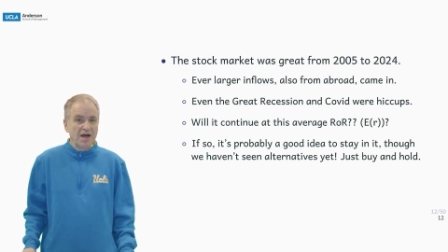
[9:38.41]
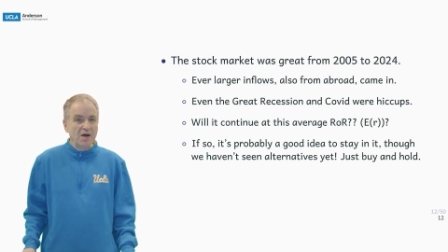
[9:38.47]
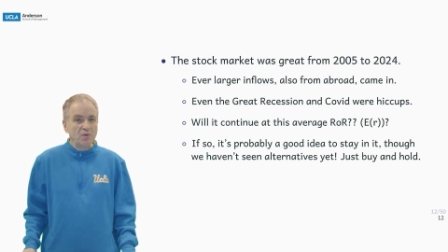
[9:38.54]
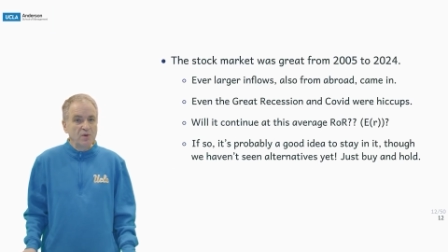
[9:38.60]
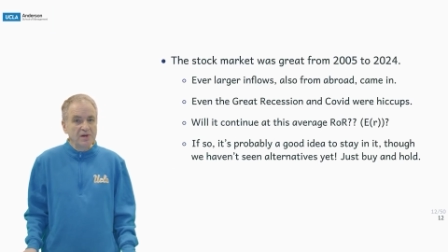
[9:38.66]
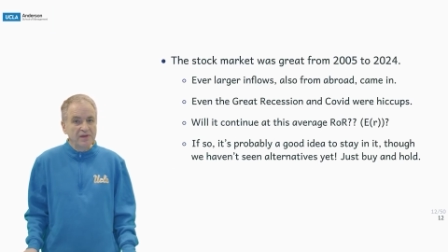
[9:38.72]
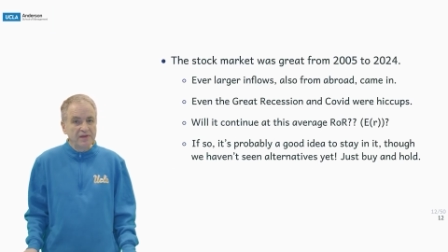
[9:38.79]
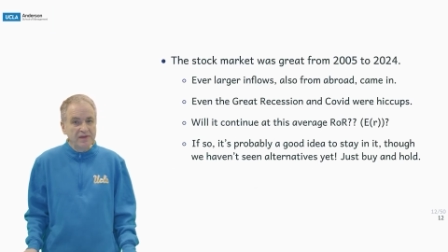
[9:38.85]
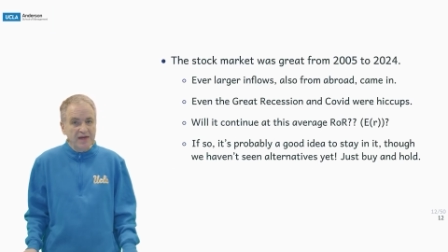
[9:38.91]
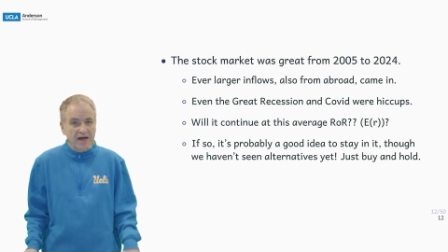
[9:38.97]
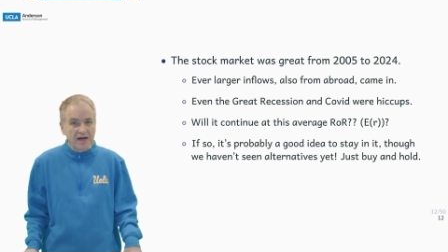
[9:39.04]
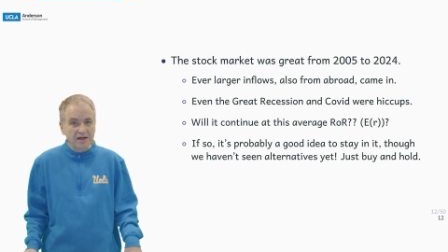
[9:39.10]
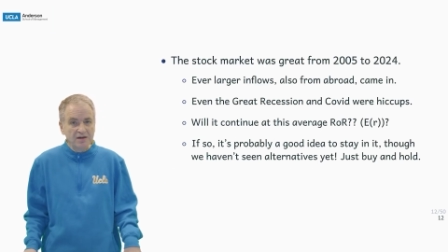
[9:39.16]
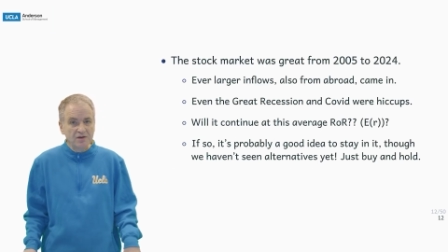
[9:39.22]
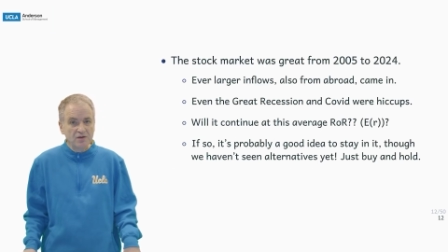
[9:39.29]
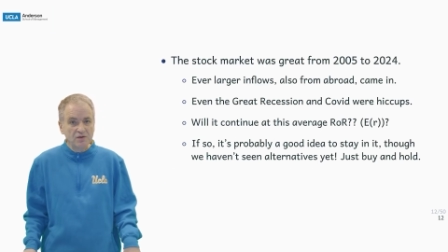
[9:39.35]
will
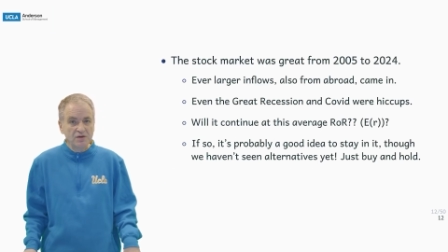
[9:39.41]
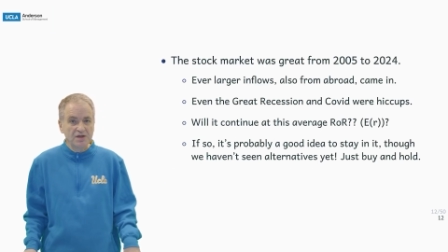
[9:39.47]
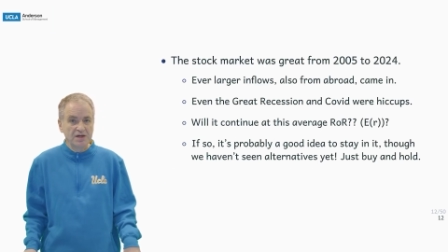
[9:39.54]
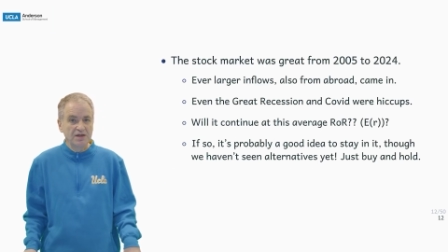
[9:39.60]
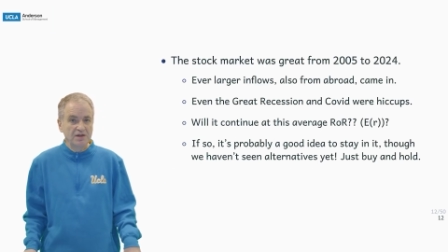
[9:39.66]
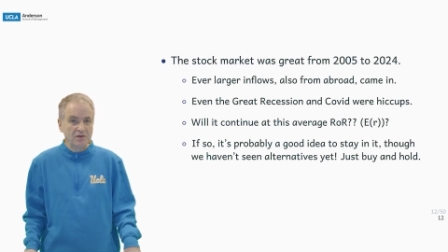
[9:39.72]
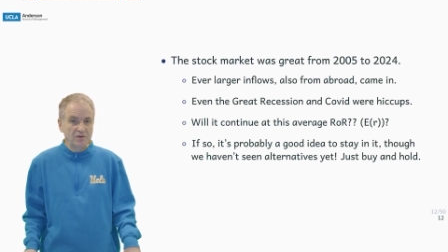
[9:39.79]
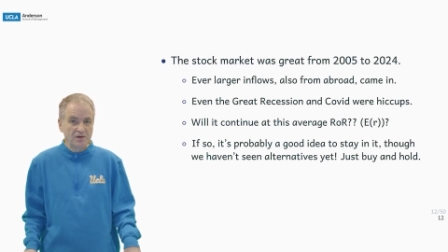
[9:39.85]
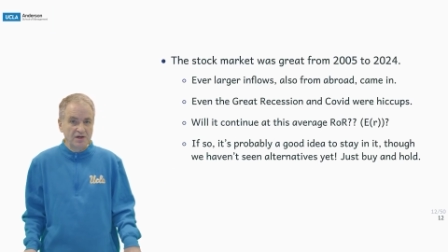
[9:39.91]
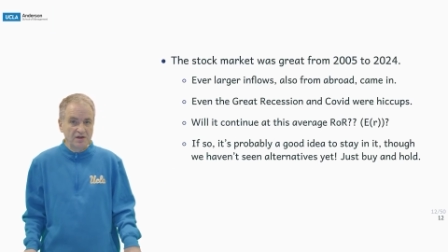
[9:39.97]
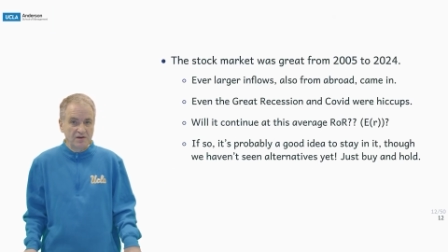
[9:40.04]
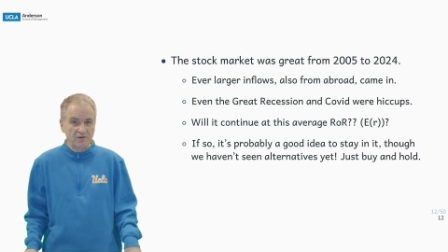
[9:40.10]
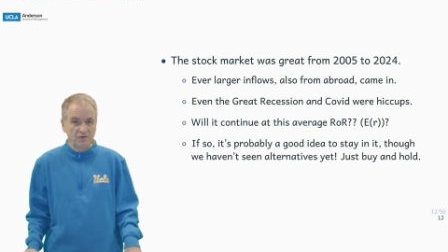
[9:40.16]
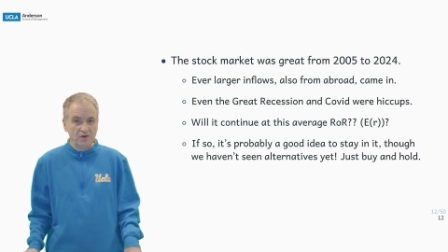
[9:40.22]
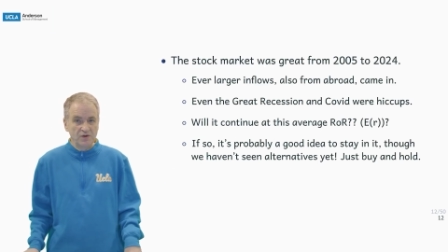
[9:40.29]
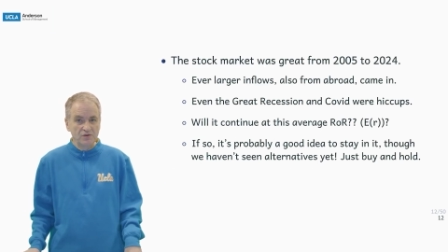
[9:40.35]
that continue in the
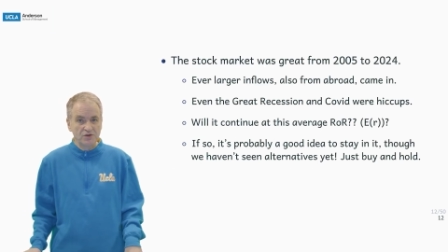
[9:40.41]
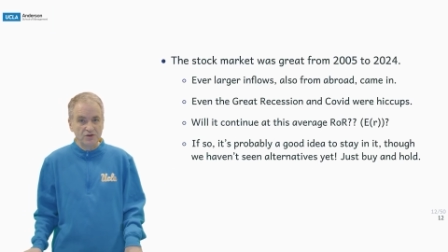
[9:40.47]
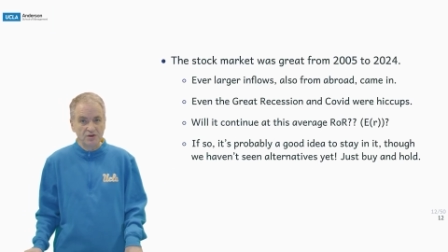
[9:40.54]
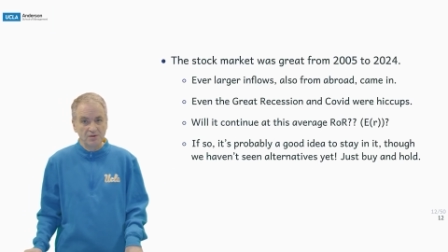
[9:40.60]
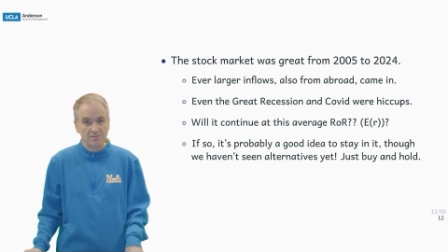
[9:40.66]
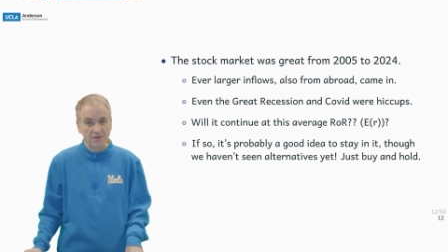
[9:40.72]
future?